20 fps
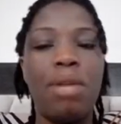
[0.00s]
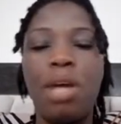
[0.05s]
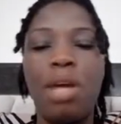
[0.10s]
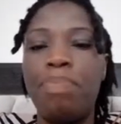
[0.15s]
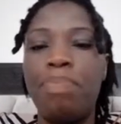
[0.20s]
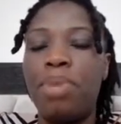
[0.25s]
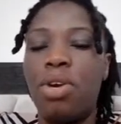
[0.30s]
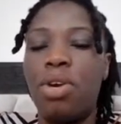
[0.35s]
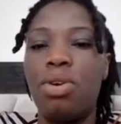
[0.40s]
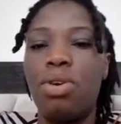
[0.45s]

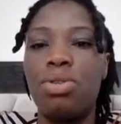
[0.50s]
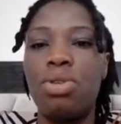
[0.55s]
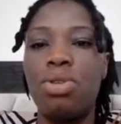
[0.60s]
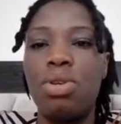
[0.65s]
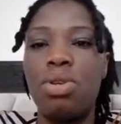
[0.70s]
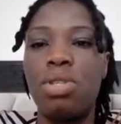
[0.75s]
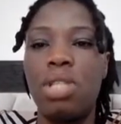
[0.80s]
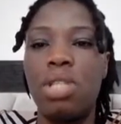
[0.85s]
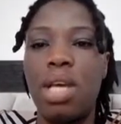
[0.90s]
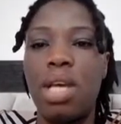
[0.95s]
Standard
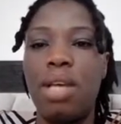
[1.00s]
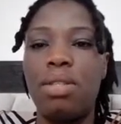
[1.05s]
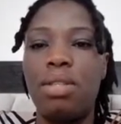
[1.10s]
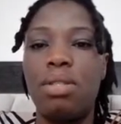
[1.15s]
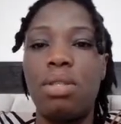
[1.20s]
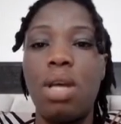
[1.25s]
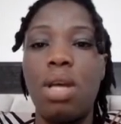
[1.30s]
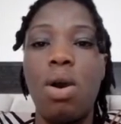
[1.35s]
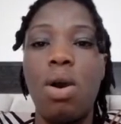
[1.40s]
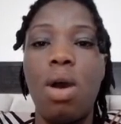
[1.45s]
precaution
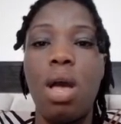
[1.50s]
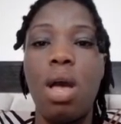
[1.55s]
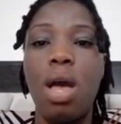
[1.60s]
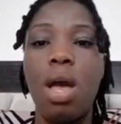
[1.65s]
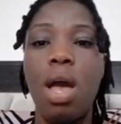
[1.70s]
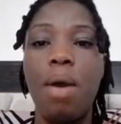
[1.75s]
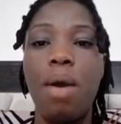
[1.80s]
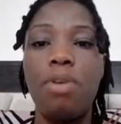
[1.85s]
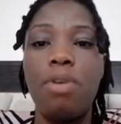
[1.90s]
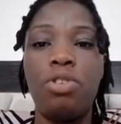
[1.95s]
says
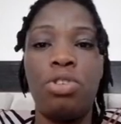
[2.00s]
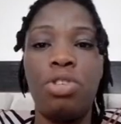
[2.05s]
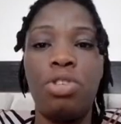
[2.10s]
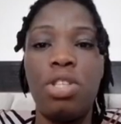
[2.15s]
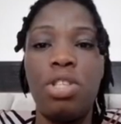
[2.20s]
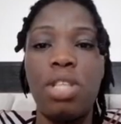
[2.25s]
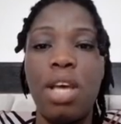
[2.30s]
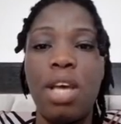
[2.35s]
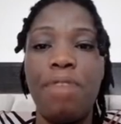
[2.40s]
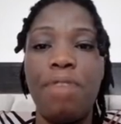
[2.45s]

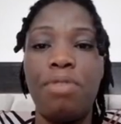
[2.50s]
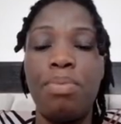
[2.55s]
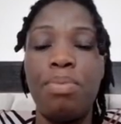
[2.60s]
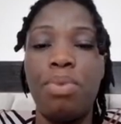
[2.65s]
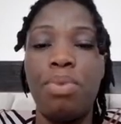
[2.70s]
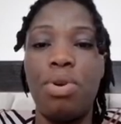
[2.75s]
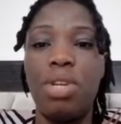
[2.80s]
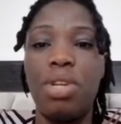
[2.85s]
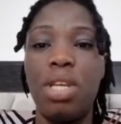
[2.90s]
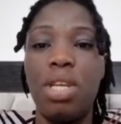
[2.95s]
treat
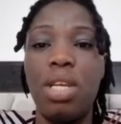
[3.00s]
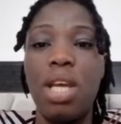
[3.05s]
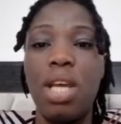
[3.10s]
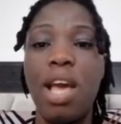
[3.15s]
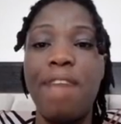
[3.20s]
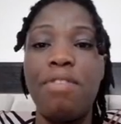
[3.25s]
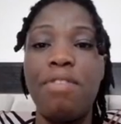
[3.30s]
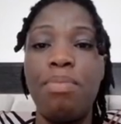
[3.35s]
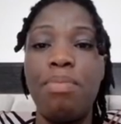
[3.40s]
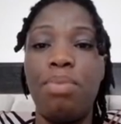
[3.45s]

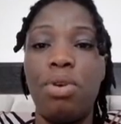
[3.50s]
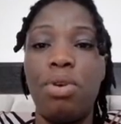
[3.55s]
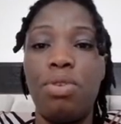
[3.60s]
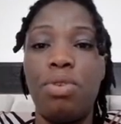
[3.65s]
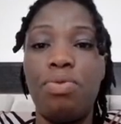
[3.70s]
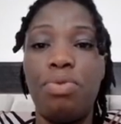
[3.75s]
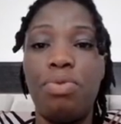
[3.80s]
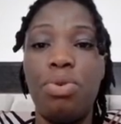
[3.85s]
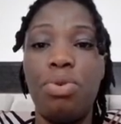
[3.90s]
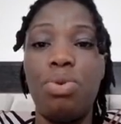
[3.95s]
everybody,
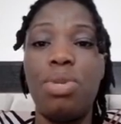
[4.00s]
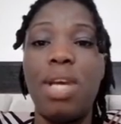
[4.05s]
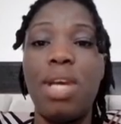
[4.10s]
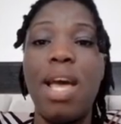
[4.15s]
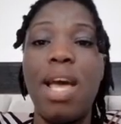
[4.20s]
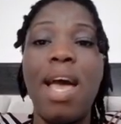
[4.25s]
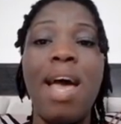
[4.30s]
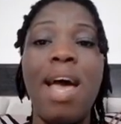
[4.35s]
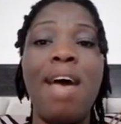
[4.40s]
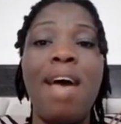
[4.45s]
every blood
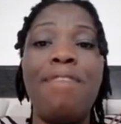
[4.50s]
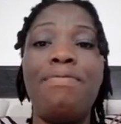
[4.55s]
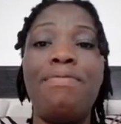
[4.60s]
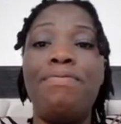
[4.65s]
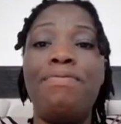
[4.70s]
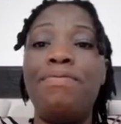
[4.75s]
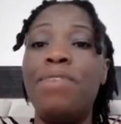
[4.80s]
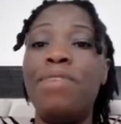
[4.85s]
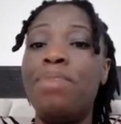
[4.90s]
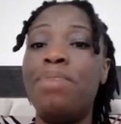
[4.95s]
fluid,
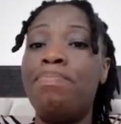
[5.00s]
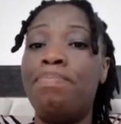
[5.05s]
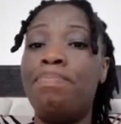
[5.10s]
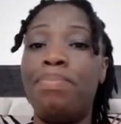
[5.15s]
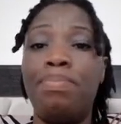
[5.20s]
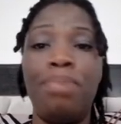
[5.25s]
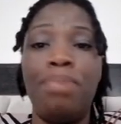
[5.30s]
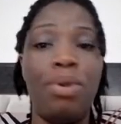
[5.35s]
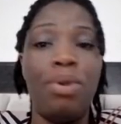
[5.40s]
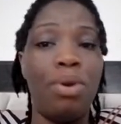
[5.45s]

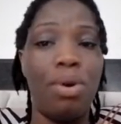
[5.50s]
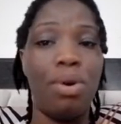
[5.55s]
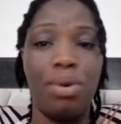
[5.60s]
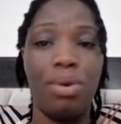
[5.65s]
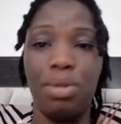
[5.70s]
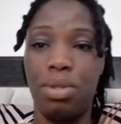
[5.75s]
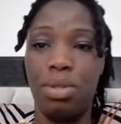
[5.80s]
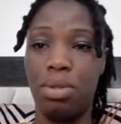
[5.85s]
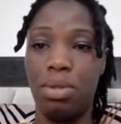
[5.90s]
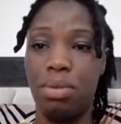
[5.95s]
every
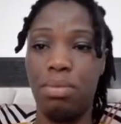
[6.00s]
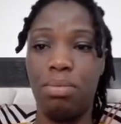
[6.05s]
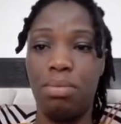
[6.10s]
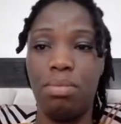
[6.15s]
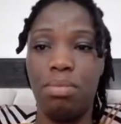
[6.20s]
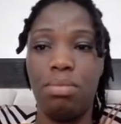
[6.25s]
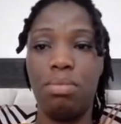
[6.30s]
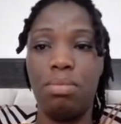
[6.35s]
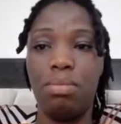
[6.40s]
blood